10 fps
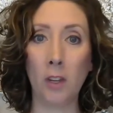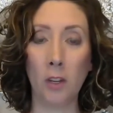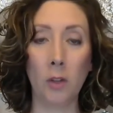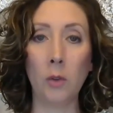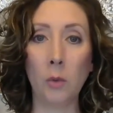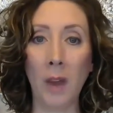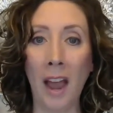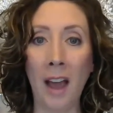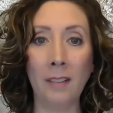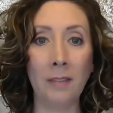You
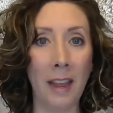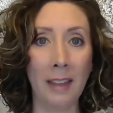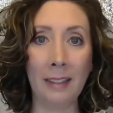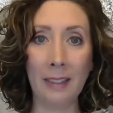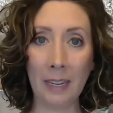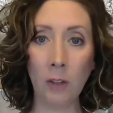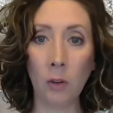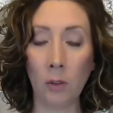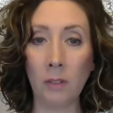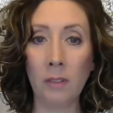have a
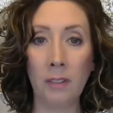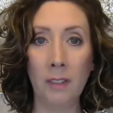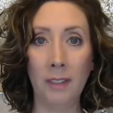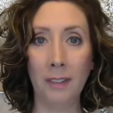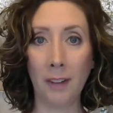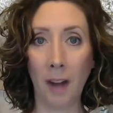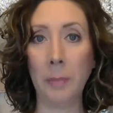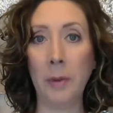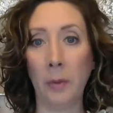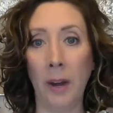legal
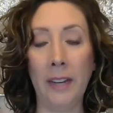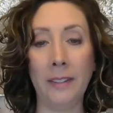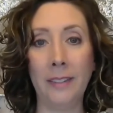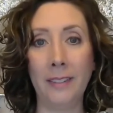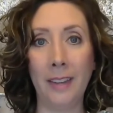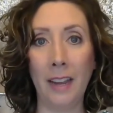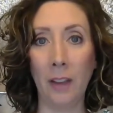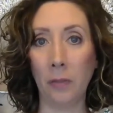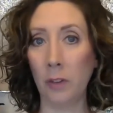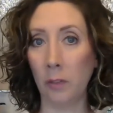copyright
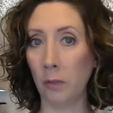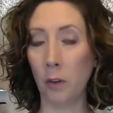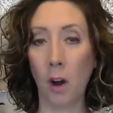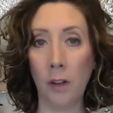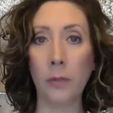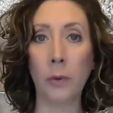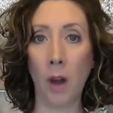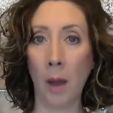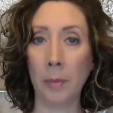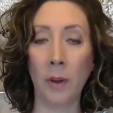if you've gone
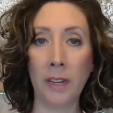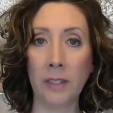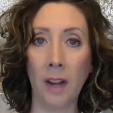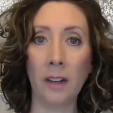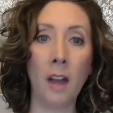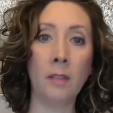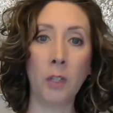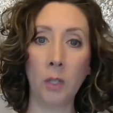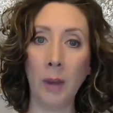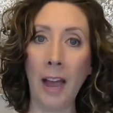through copyright.gov.
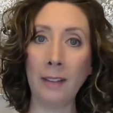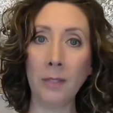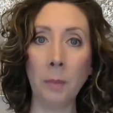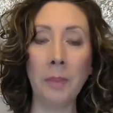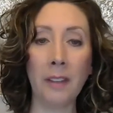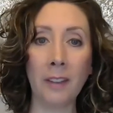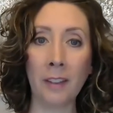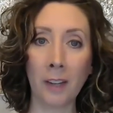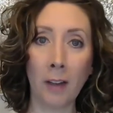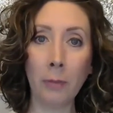So you have something
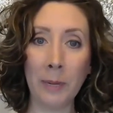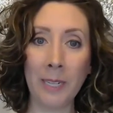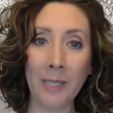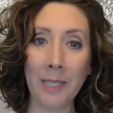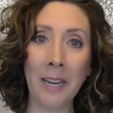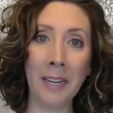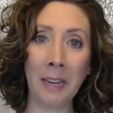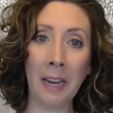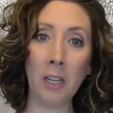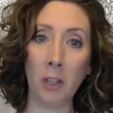that the government is
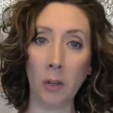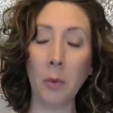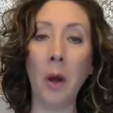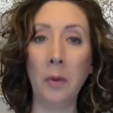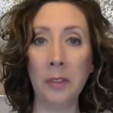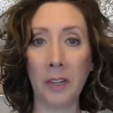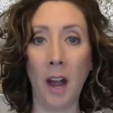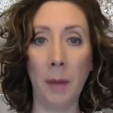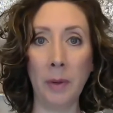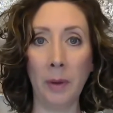saying, hey, you own the
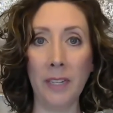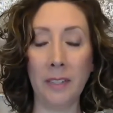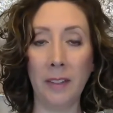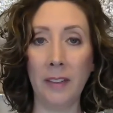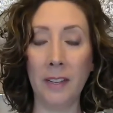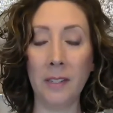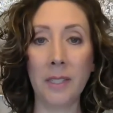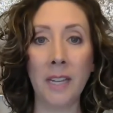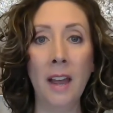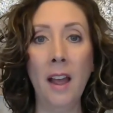copyright to
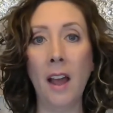this.